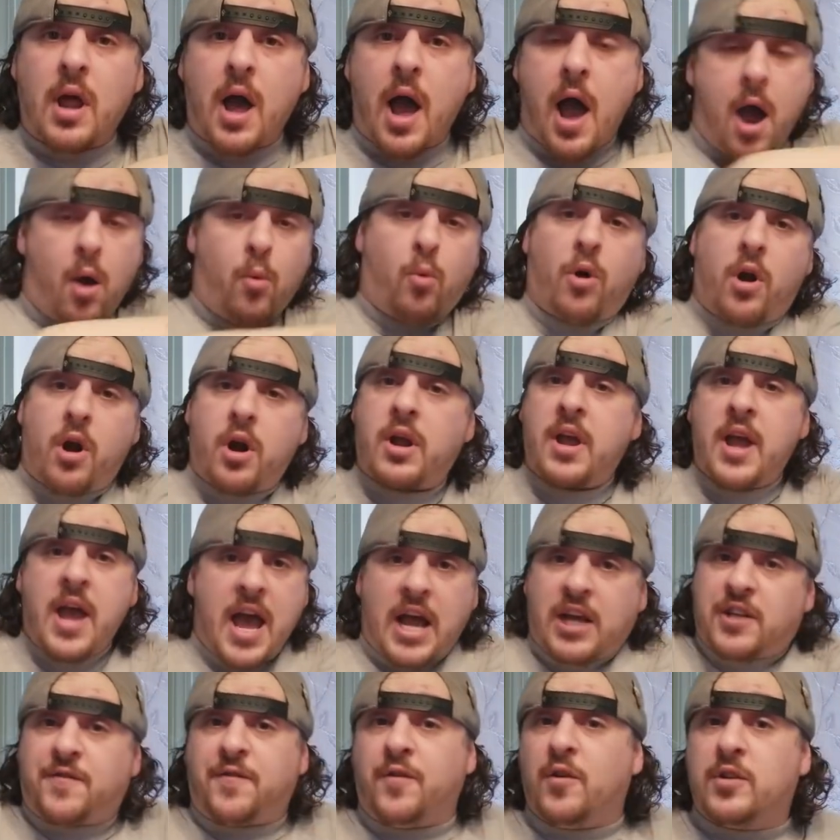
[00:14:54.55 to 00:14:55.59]
I work
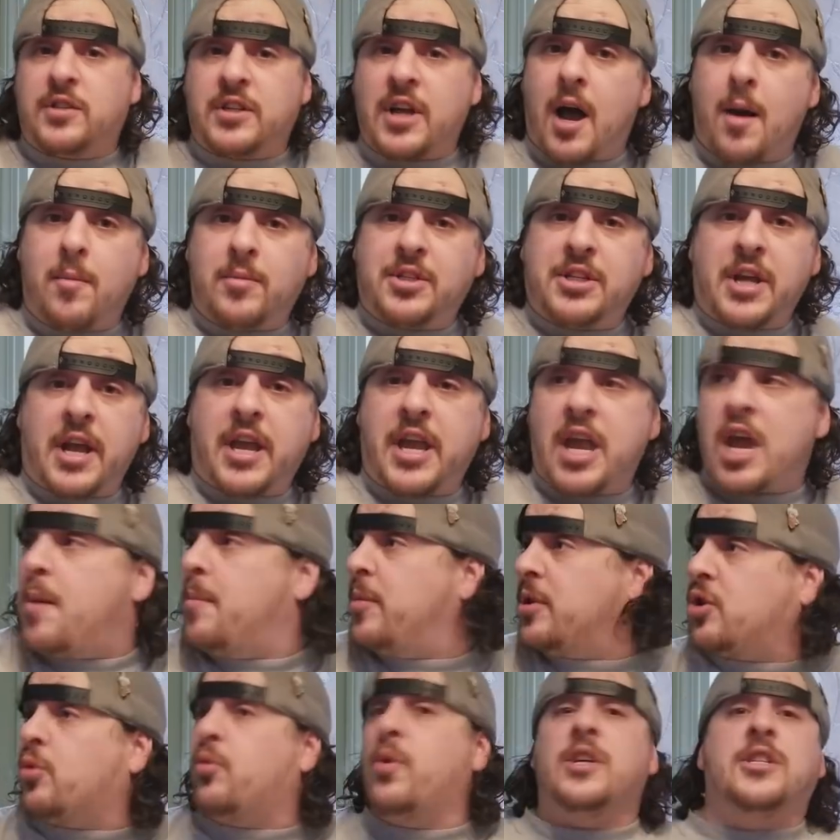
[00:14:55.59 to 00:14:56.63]
as full-time as I can,
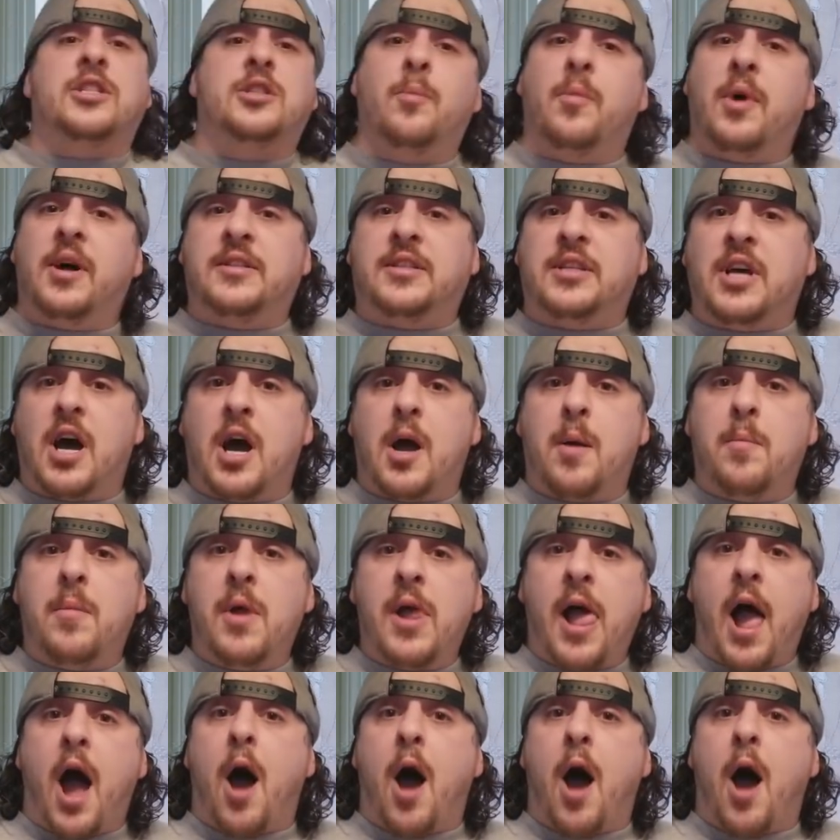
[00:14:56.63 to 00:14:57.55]
but the rest of my time,